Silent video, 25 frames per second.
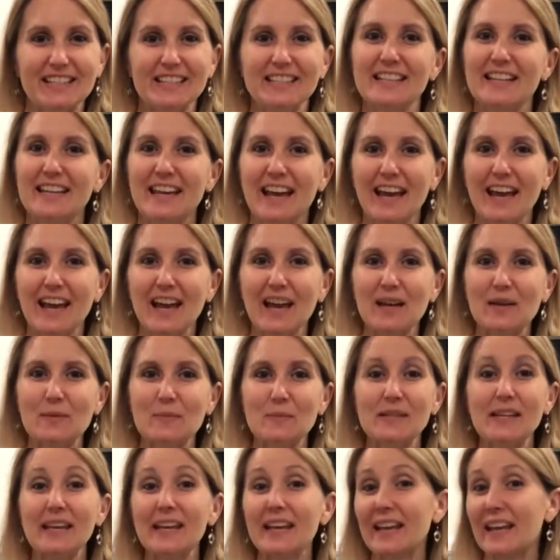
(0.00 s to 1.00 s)
Tonight I am
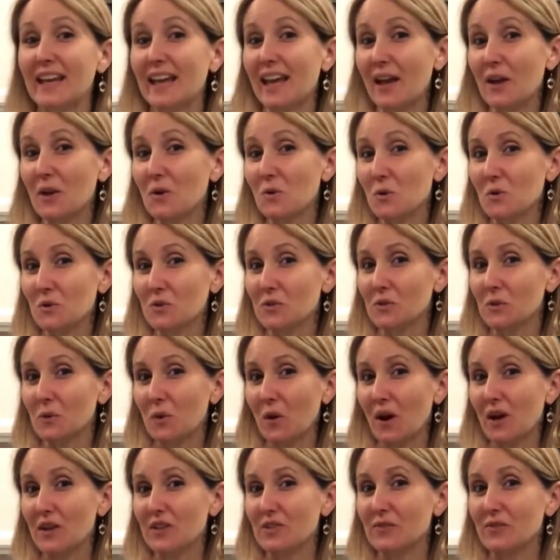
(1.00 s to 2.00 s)
taking acorn
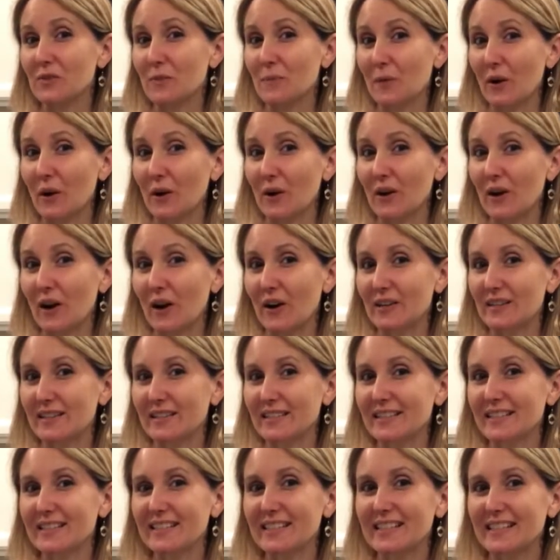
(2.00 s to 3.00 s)
squash from our
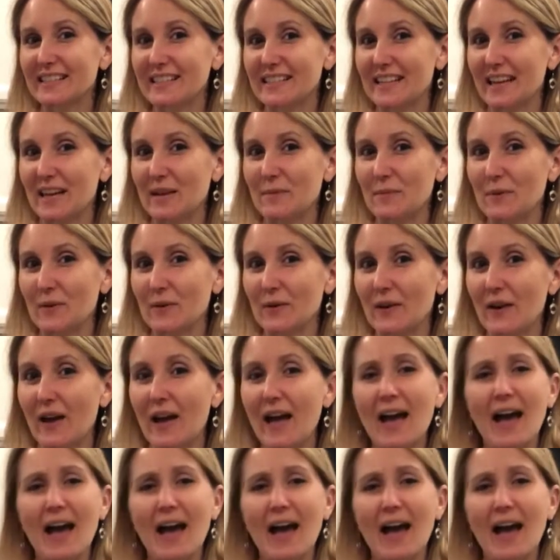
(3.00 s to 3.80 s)
garden to table.